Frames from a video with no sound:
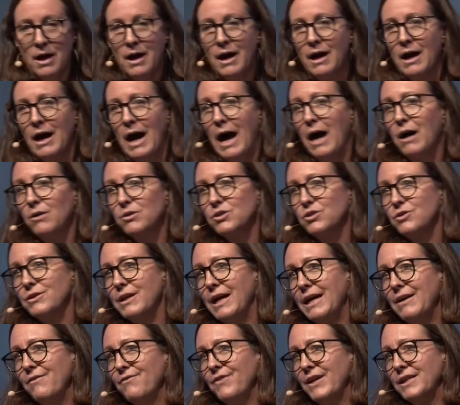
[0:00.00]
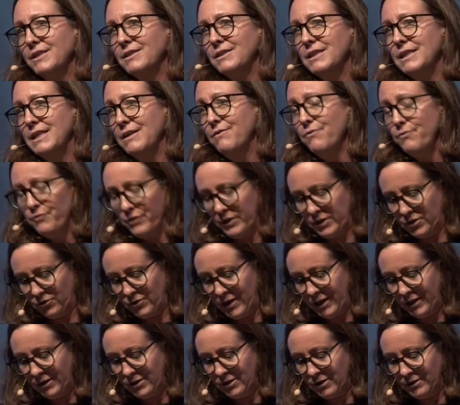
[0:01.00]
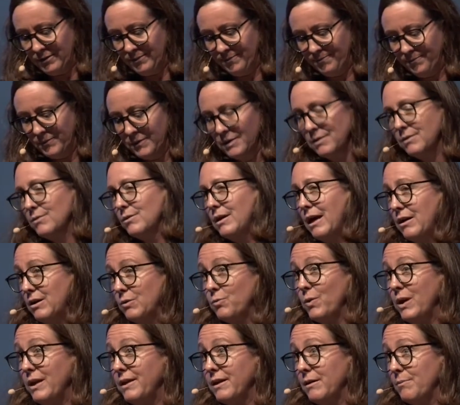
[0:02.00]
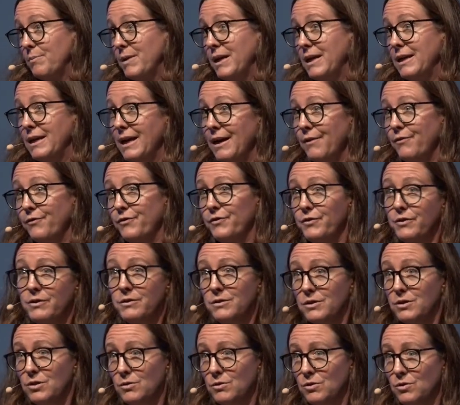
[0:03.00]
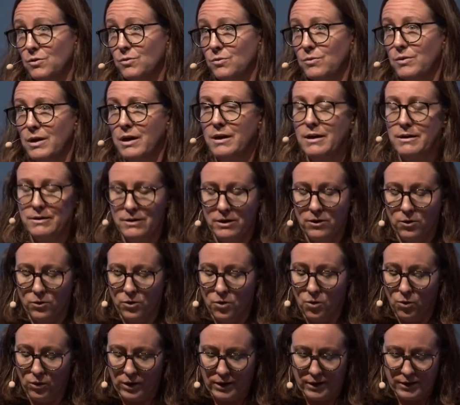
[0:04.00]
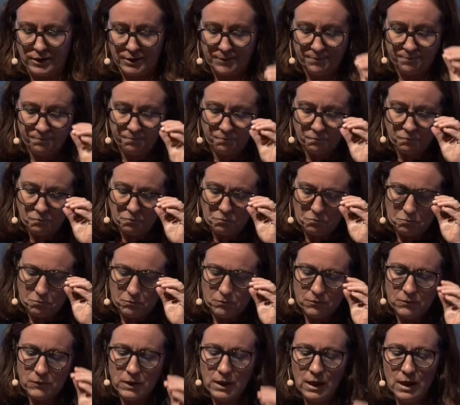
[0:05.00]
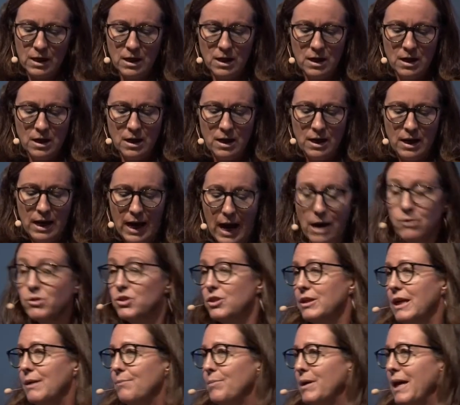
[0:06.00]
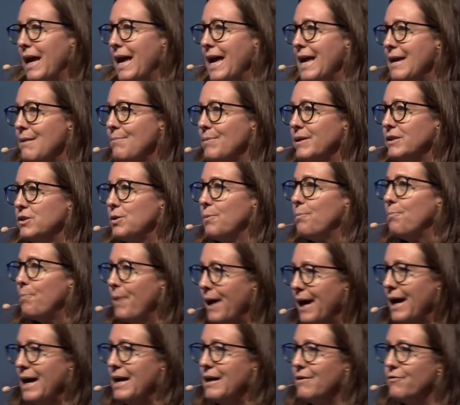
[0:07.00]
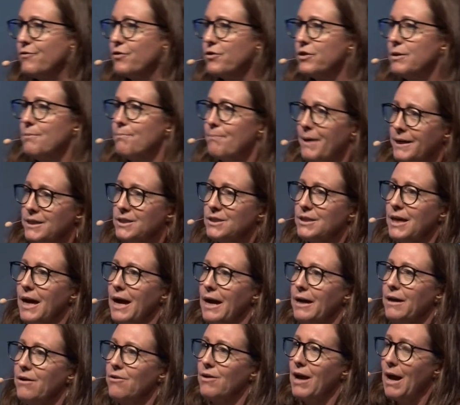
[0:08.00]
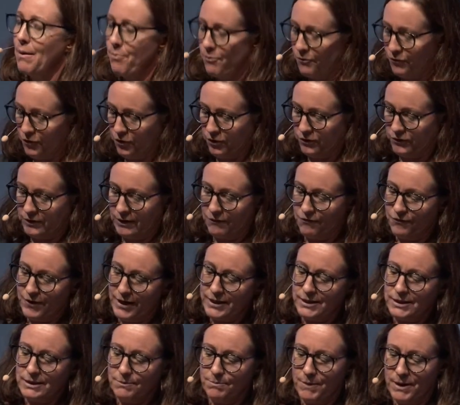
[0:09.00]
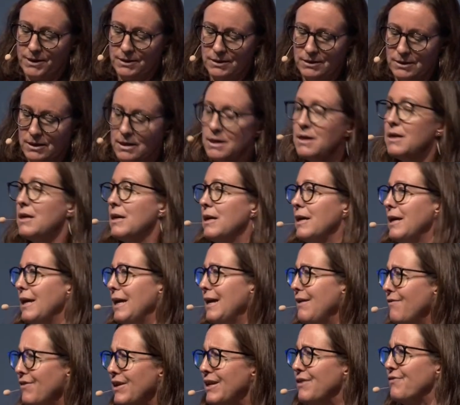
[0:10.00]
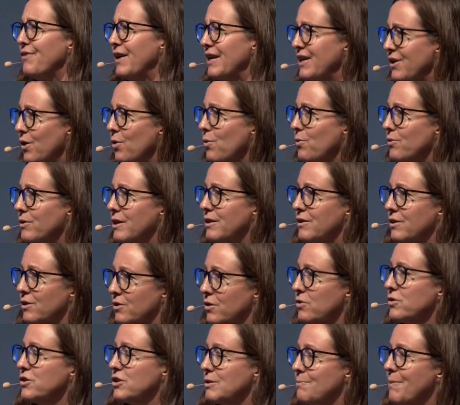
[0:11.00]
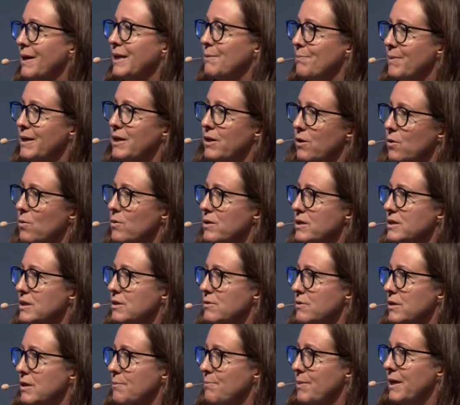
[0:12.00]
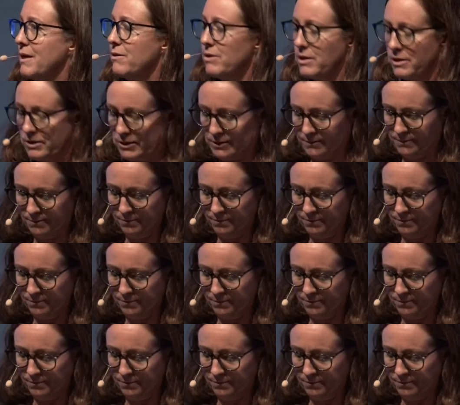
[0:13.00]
How should I invest in infrastructure? And will there be enough to do long haulage? How should I be able to pay for the much higher upfront investment, even if I know that the cost might be lower during the period?